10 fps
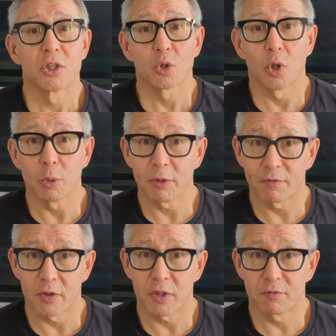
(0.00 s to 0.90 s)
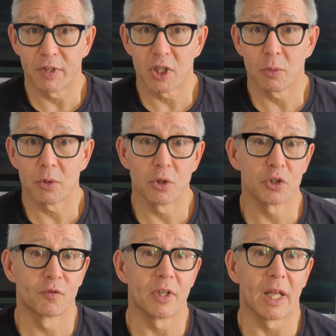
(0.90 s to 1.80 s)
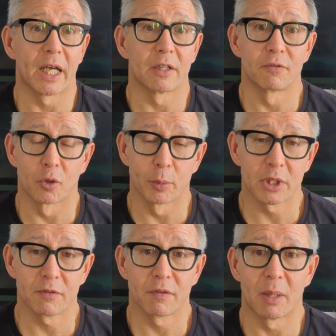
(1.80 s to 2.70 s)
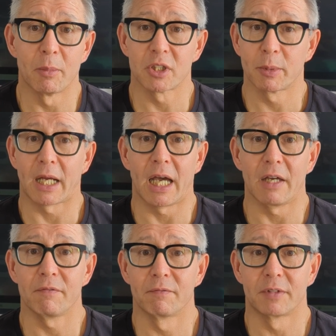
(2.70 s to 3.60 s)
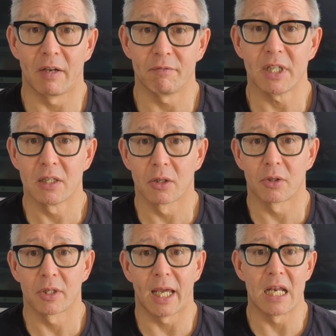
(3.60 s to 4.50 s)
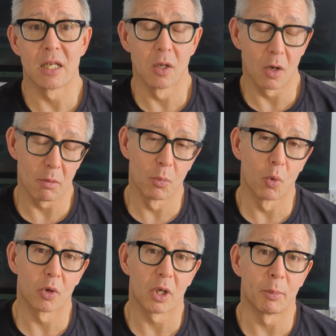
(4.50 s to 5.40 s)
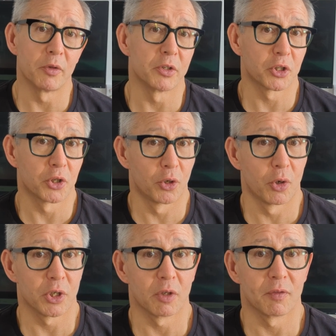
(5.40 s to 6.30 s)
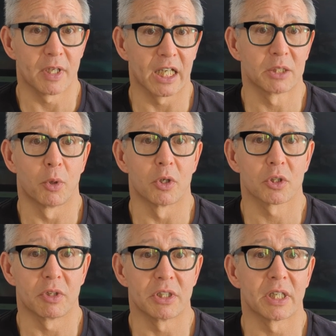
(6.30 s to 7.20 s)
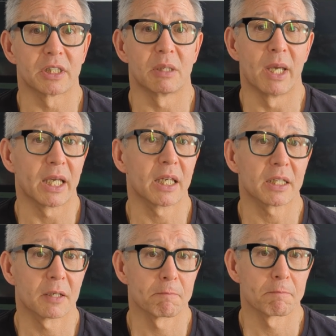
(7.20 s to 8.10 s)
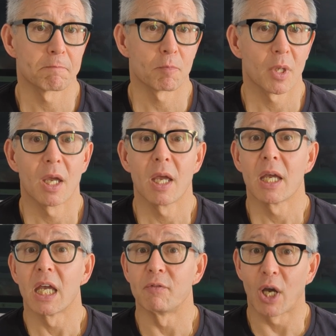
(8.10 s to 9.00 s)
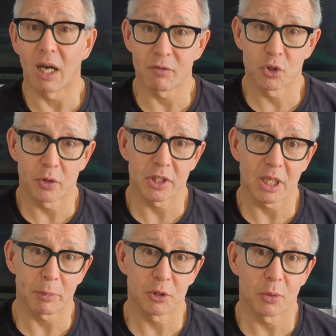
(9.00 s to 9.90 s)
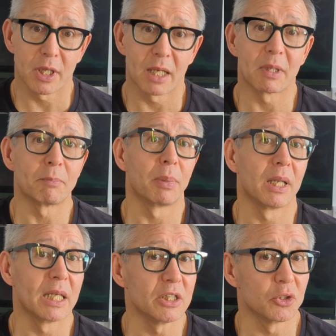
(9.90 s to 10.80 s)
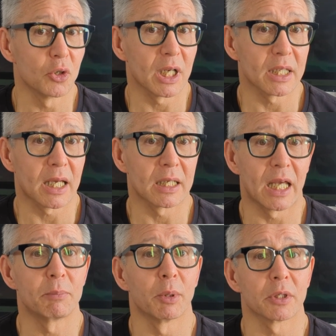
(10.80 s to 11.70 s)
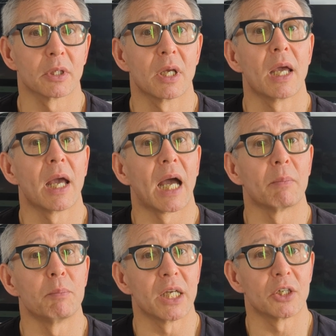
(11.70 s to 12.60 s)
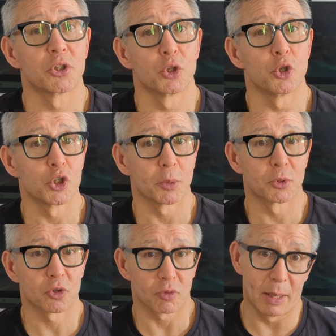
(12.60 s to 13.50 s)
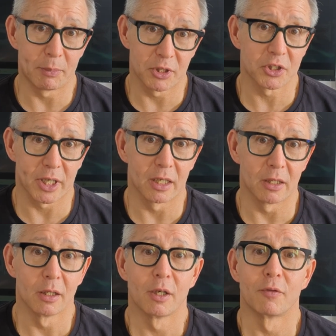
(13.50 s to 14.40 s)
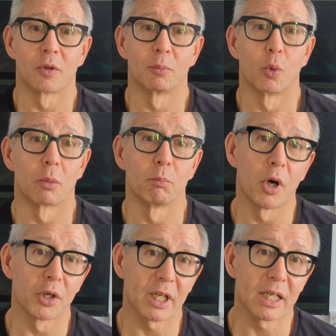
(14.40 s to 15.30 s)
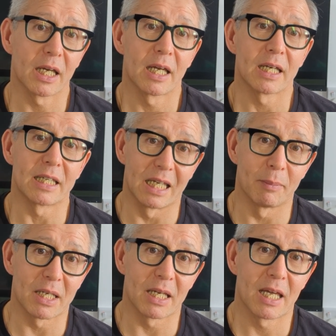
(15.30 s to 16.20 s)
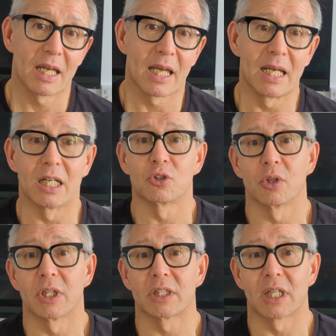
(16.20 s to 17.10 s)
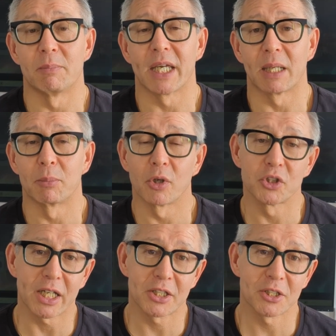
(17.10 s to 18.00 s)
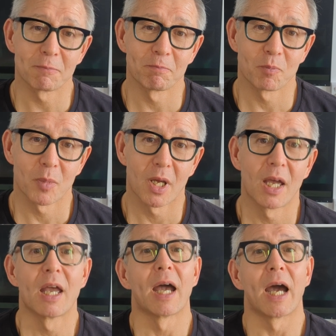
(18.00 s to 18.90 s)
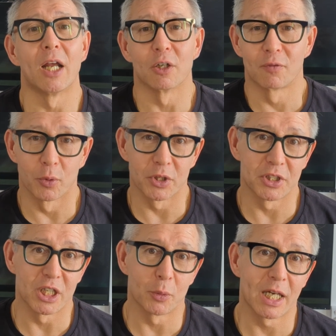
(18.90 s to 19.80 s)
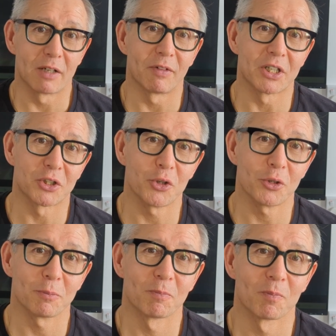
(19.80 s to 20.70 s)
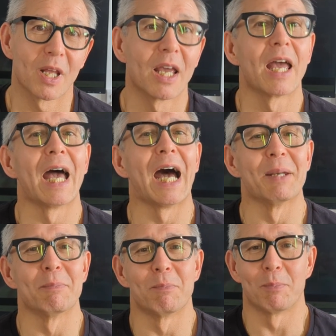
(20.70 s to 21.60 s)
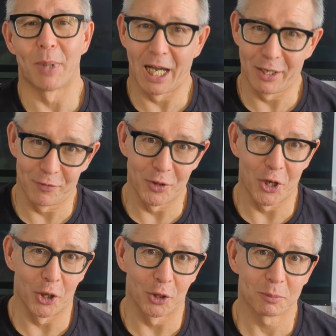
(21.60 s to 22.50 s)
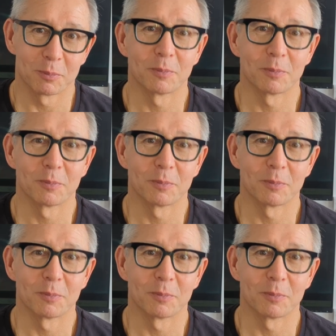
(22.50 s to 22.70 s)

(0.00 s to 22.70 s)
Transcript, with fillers: So I hope you found this video useful and informative. I must admit I've definitely learned a lot more about the security of the Xbox 360 making it. If you have enjoyed this episode, then, then please do click that like button and make sure you subscribe to the channel for more modding, gaming, electronics, and making projects. I look forward to seeing you again very soon, and bye for now.